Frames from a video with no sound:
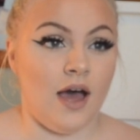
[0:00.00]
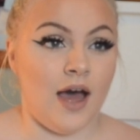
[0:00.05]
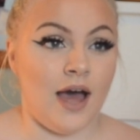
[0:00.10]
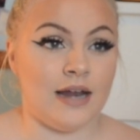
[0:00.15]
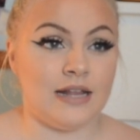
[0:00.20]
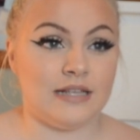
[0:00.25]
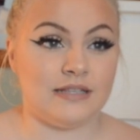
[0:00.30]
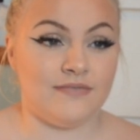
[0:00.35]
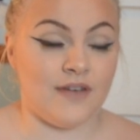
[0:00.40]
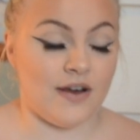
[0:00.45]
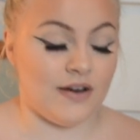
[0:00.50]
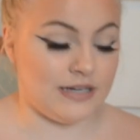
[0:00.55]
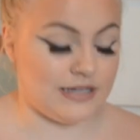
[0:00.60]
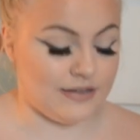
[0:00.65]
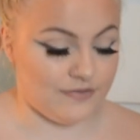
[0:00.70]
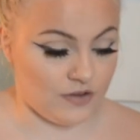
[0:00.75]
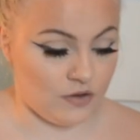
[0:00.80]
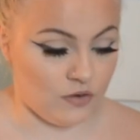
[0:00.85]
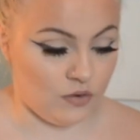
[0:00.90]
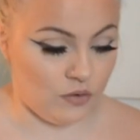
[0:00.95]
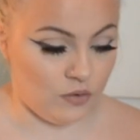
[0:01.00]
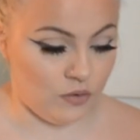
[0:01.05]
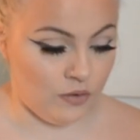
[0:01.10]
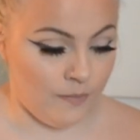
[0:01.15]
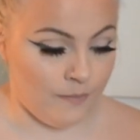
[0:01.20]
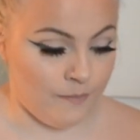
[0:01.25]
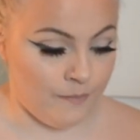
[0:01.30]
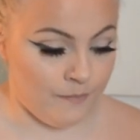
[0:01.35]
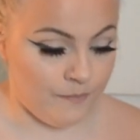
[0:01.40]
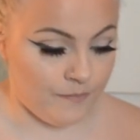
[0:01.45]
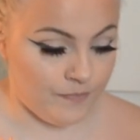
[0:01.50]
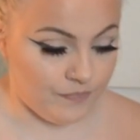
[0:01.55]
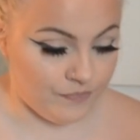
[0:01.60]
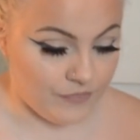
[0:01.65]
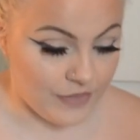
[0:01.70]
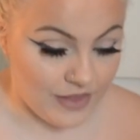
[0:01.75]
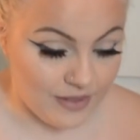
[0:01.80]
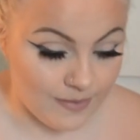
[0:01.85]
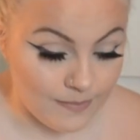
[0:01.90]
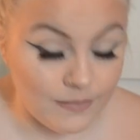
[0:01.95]
And it's very difficult.
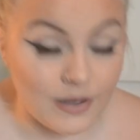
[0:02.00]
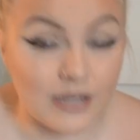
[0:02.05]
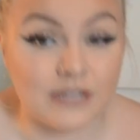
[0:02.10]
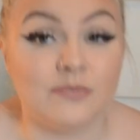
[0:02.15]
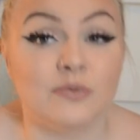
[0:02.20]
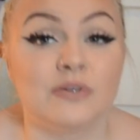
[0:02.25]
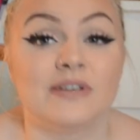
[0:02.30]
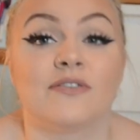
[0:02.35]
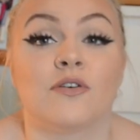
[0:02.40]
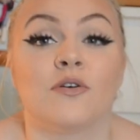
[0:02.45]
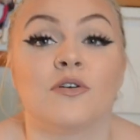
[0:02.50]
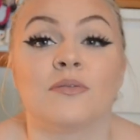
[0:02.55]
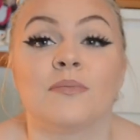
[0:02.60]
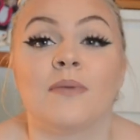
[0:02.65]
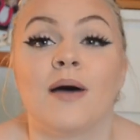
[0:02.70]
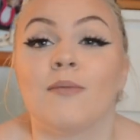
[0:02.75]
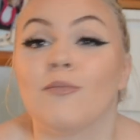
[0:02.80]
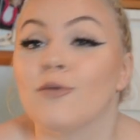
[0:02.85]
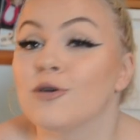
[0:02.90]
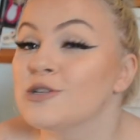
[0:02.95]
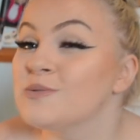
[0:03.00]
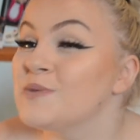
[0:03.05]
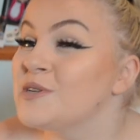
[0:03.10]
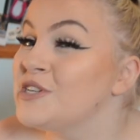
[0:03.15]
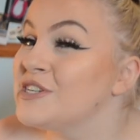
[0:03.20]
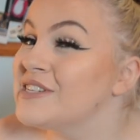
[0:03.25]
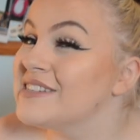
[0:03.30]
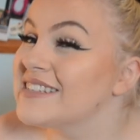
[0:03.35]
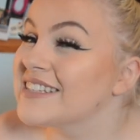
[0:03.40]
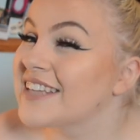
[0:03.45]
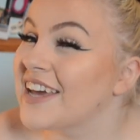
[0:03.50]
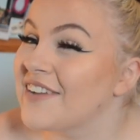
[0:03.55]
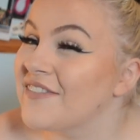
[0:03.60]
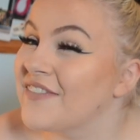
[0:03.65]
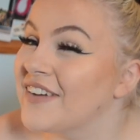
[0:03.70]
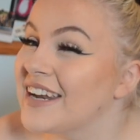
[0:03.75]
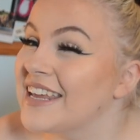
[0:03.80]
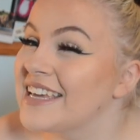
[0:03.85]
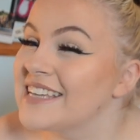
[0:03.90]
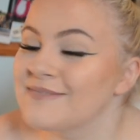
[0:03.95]
It's much more difficult than mine was, which is kind
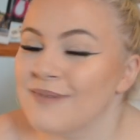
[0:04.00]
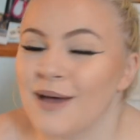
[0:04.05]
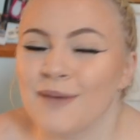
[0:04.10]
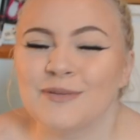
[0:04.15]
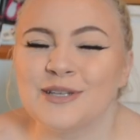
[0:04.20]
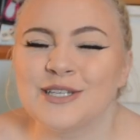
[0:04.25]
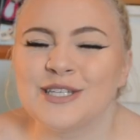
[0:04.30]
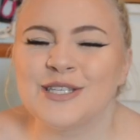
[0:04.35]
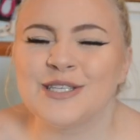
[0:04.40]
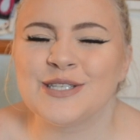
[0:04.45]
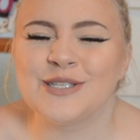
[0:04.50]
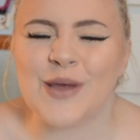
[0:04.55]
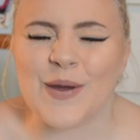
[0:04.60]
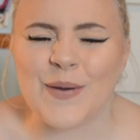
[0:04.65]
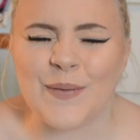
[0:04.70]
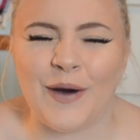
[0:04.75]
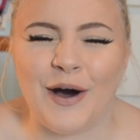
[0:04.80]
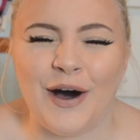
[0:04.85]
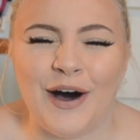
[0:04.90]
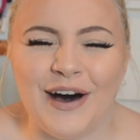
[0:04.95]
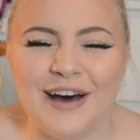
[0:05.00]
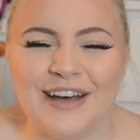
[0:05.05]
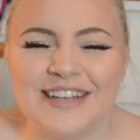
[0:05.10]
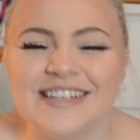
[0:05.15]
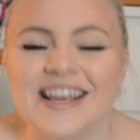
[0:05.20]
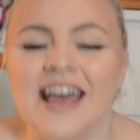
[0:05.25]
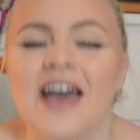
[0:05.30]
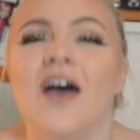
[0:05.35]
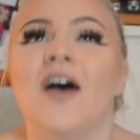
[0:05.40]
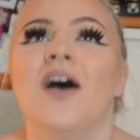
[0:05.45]
of funny because mine was so hard.